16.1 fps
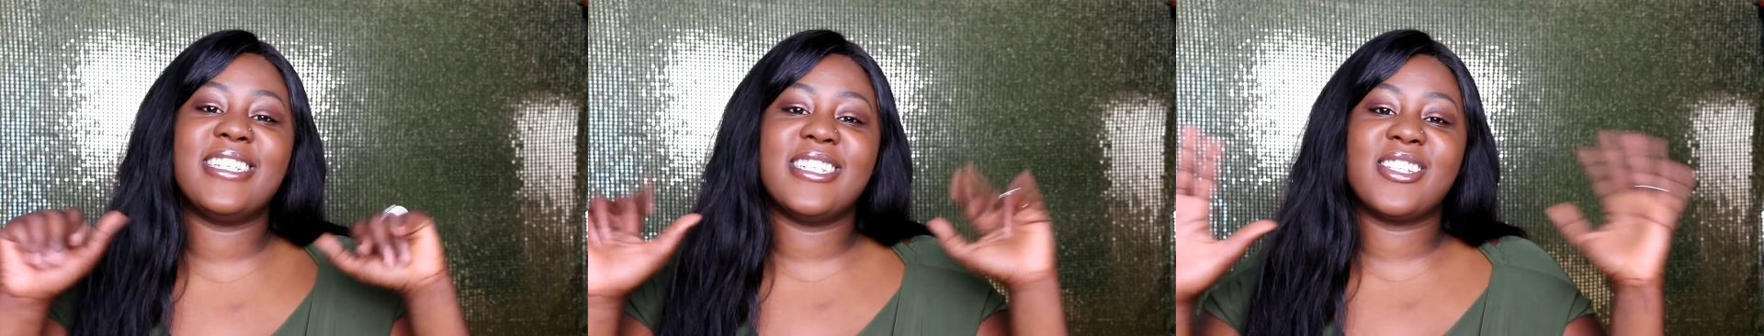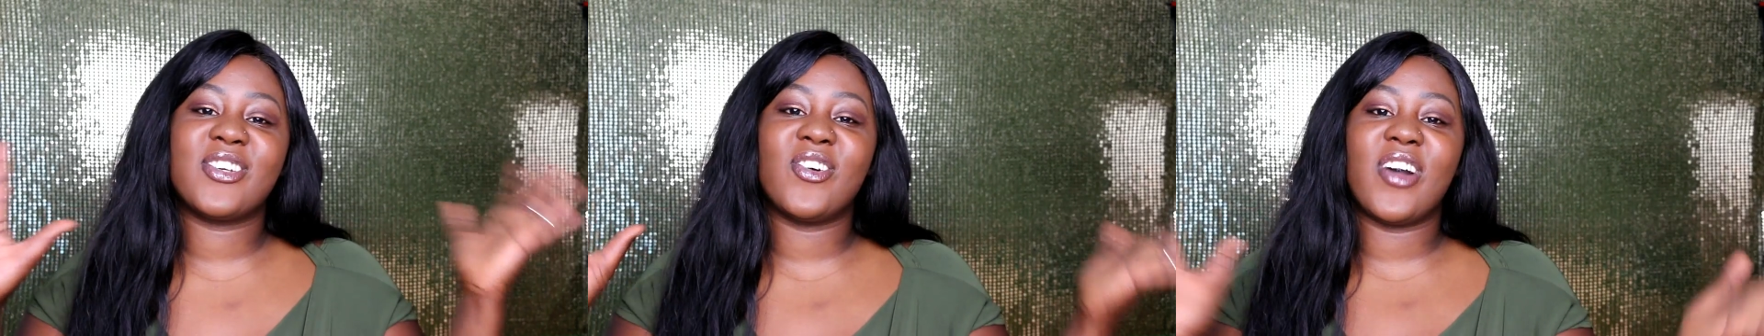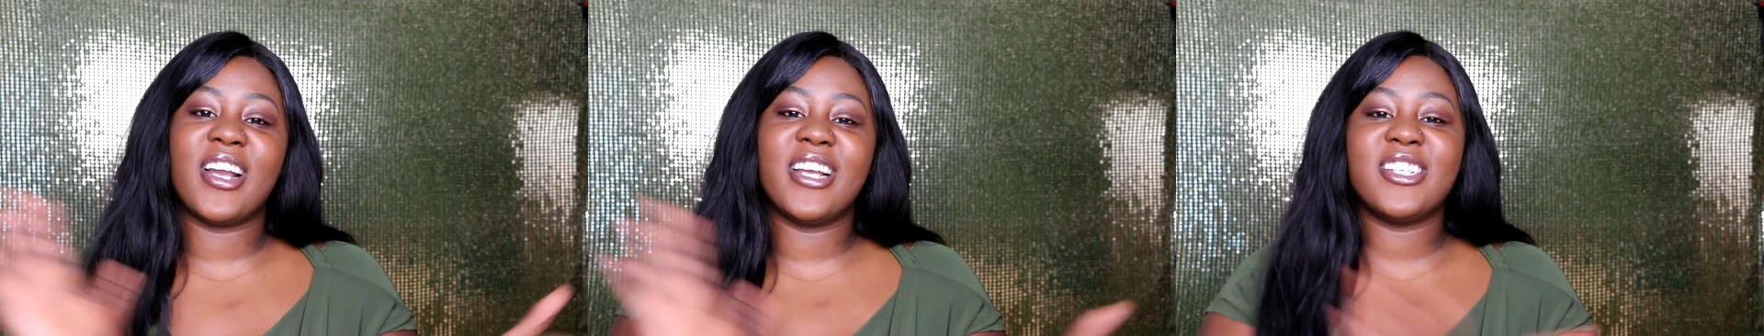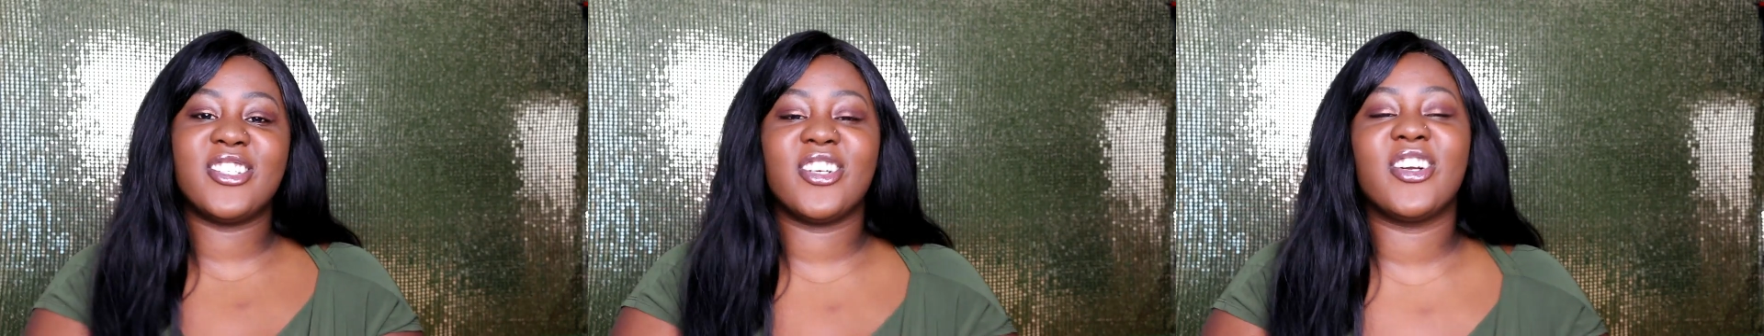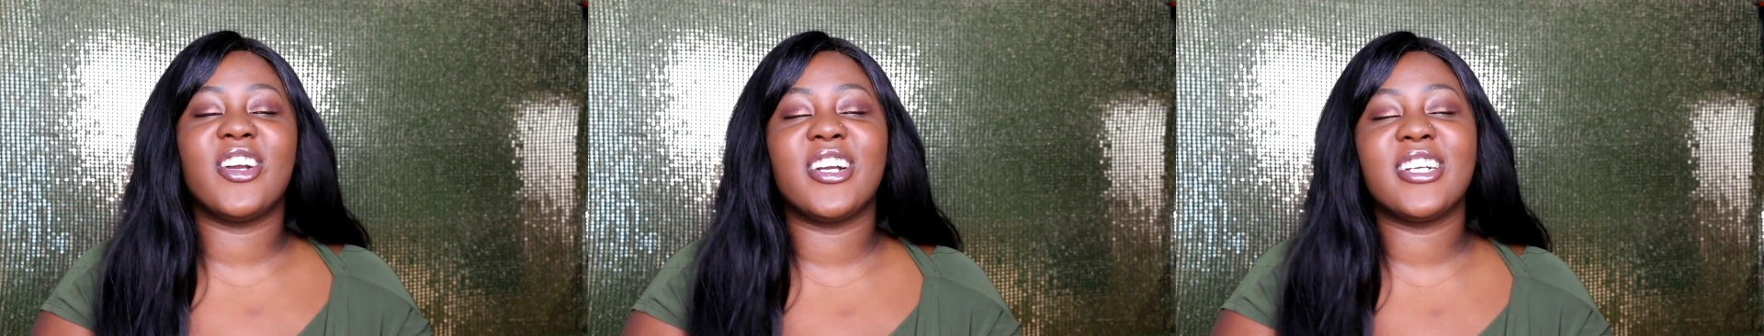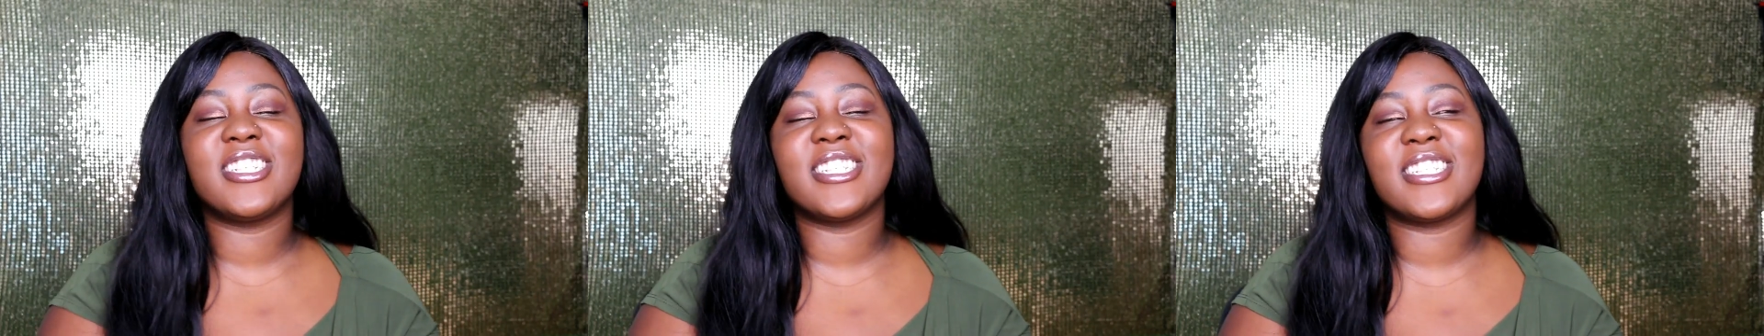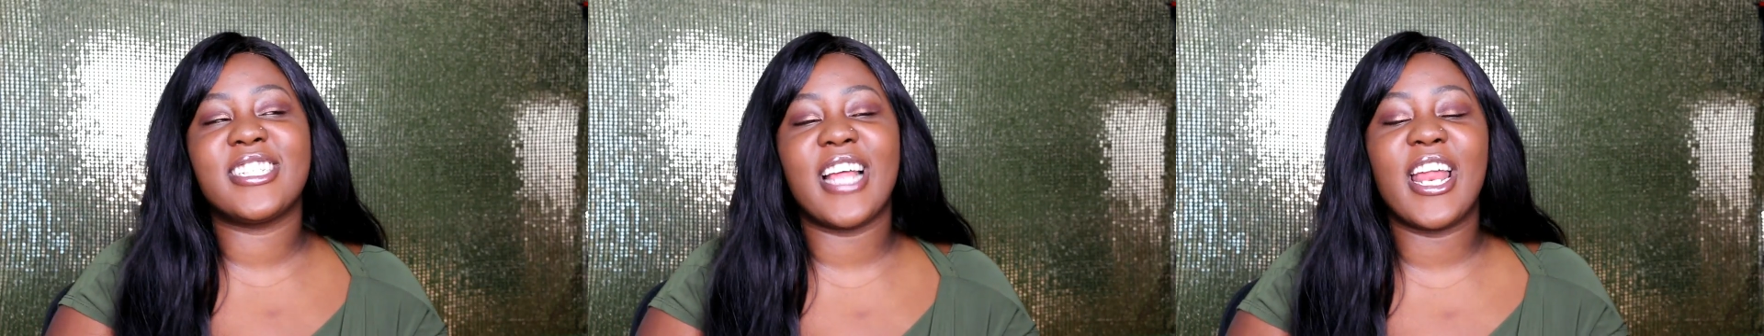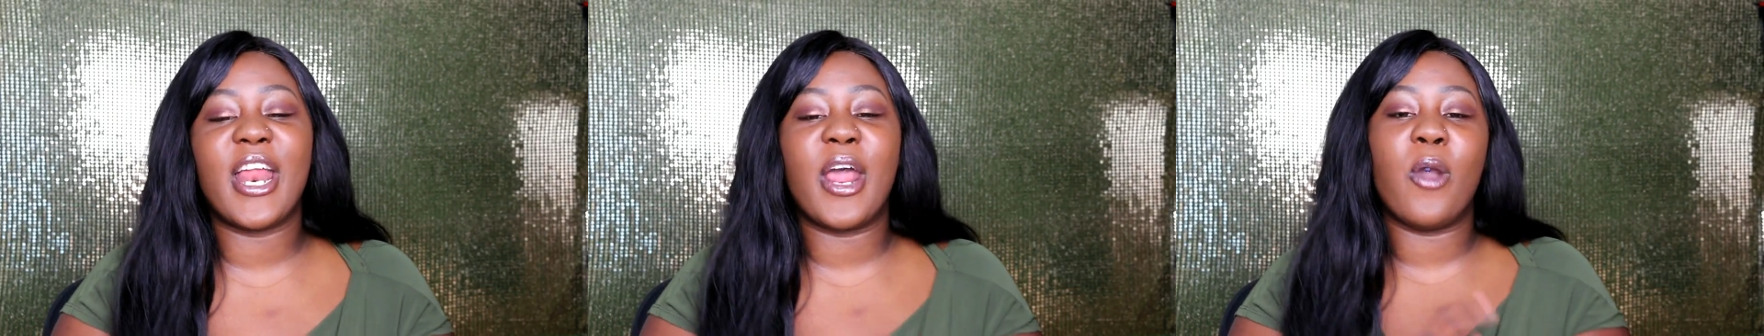G-Squad, it's your girl
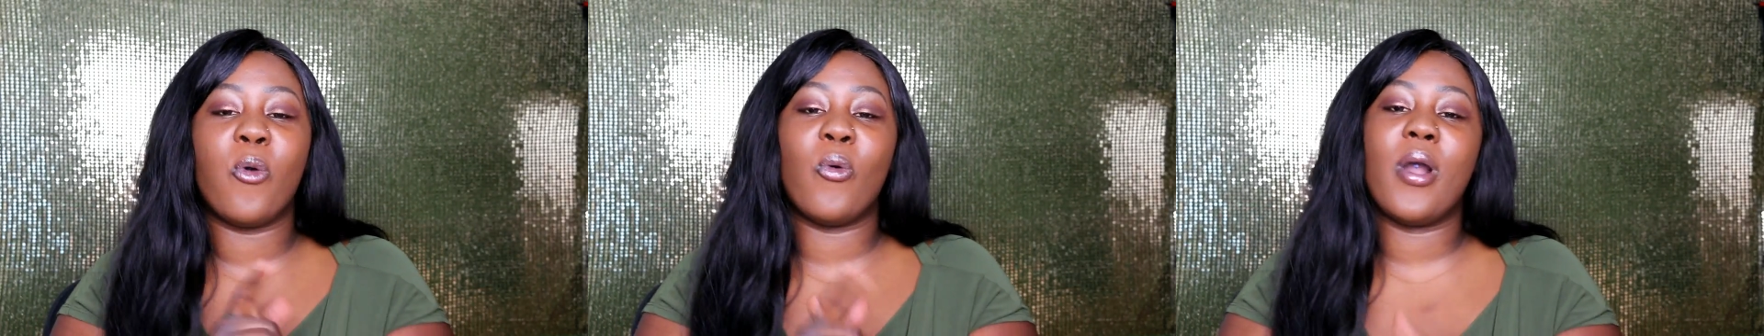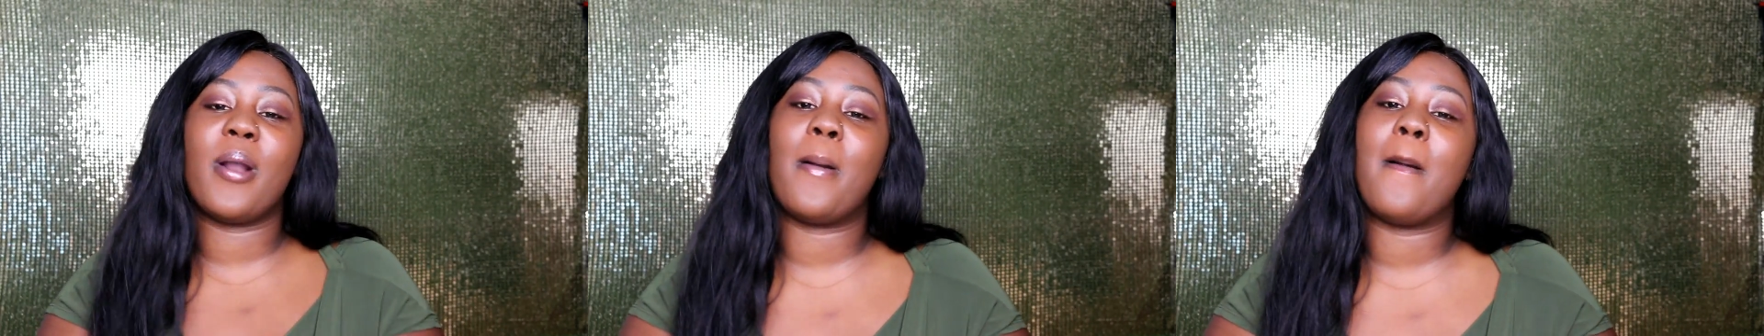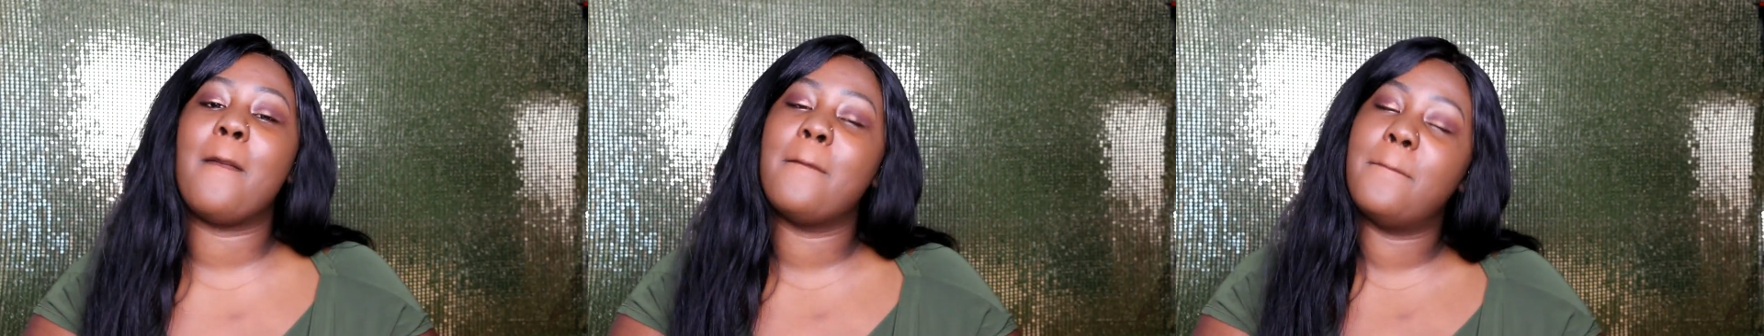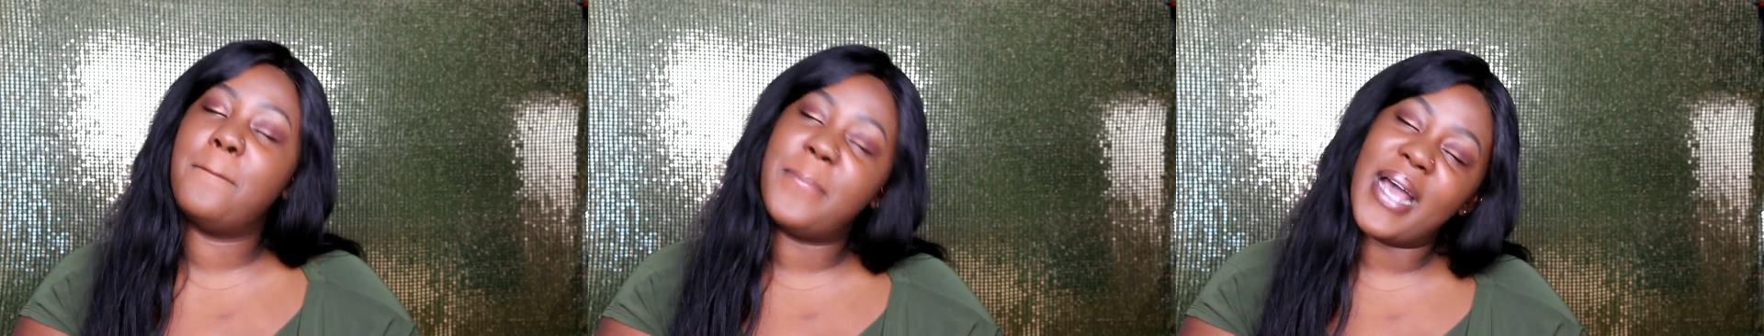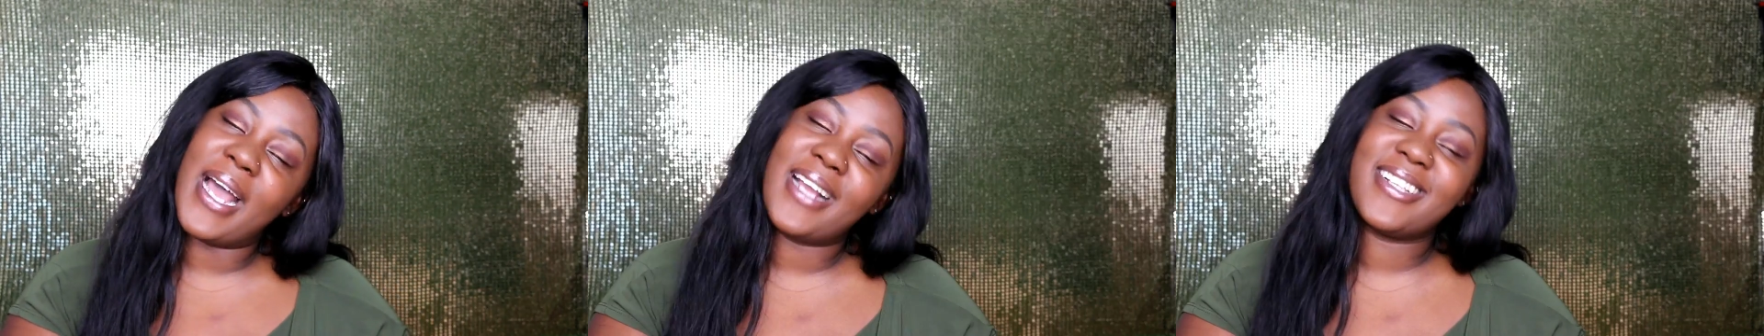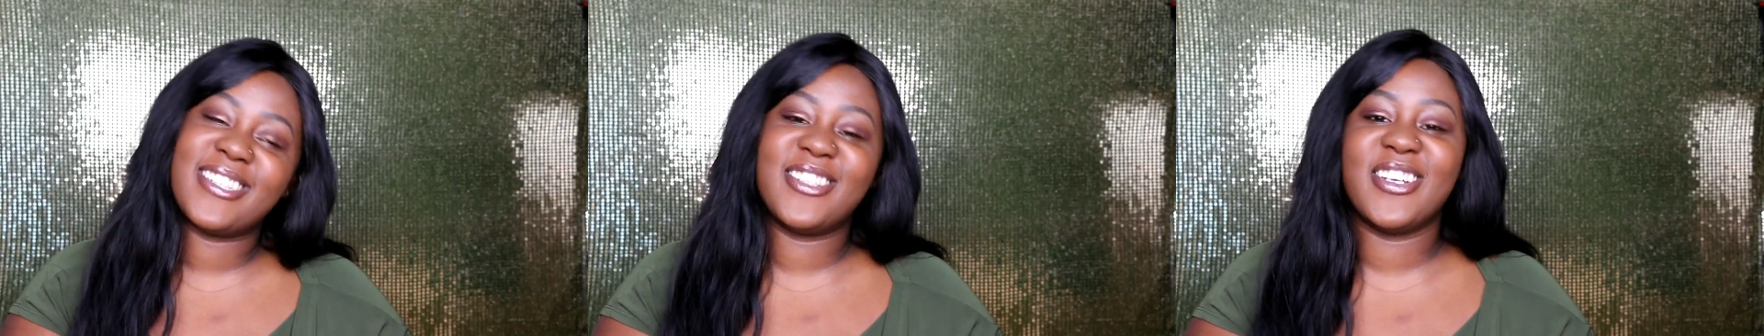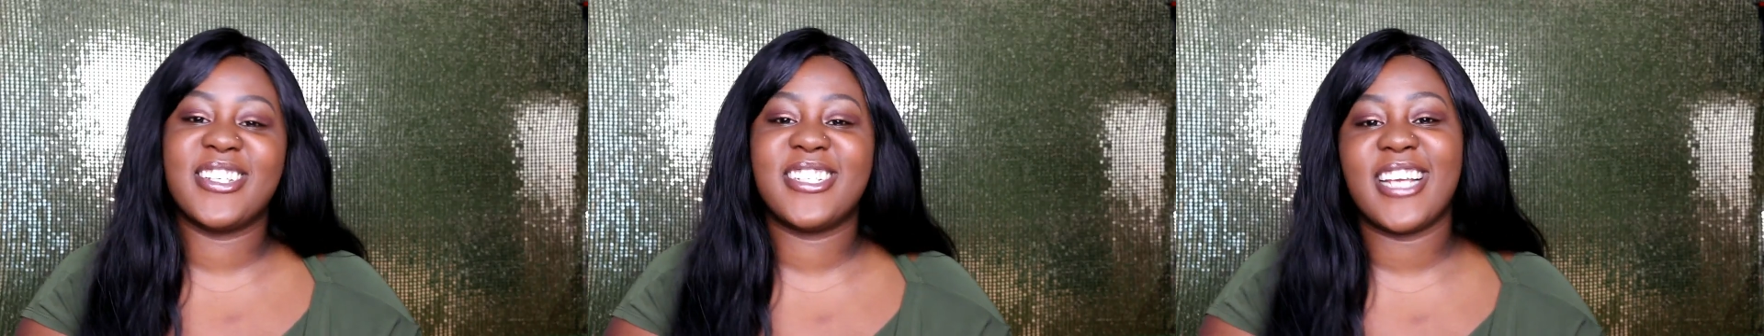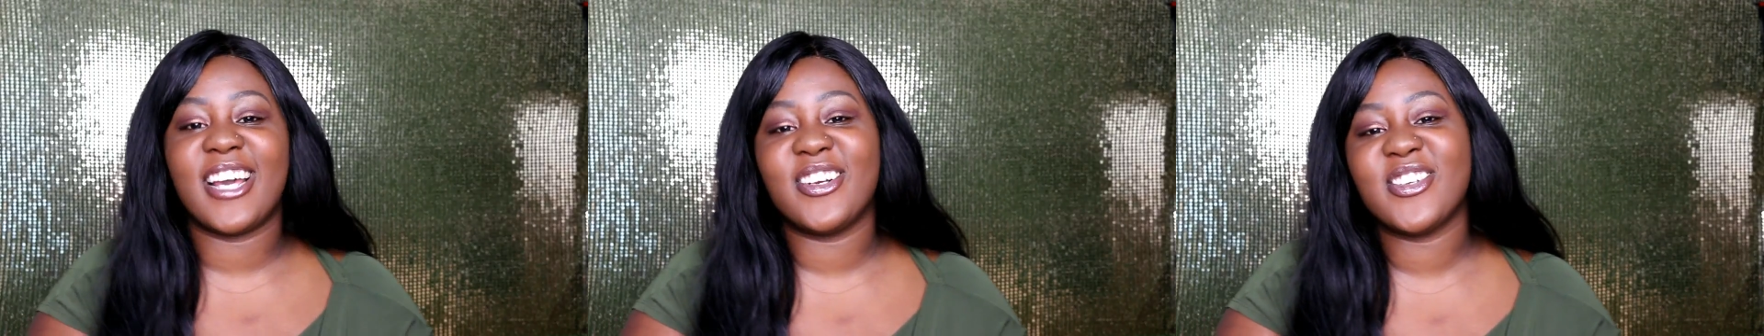Ghislaine and welcome back
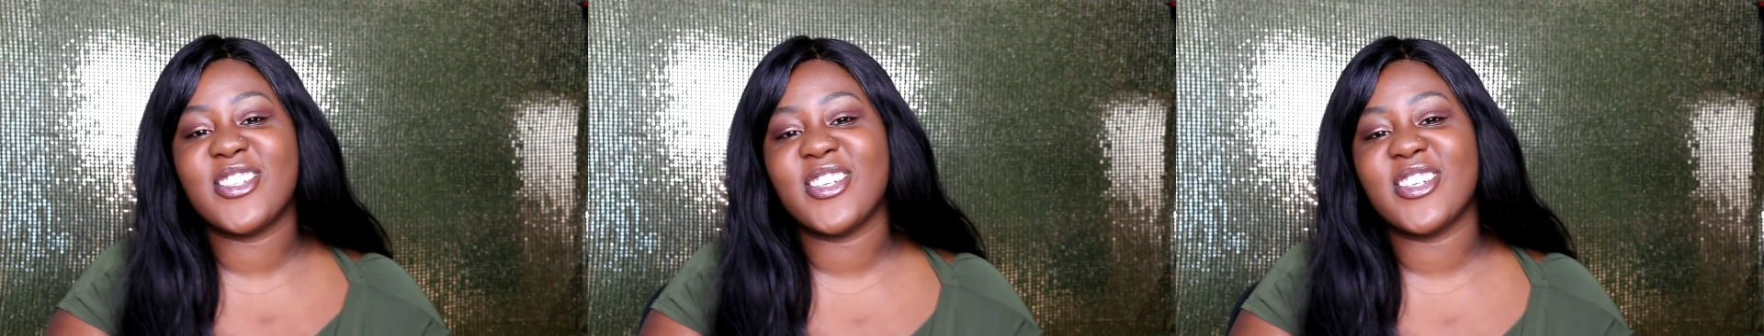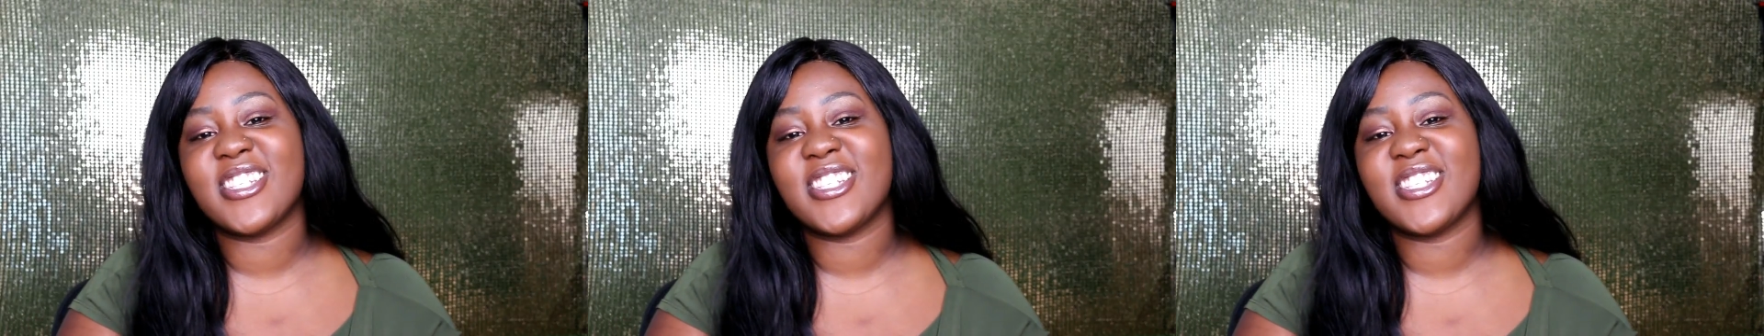to the channel.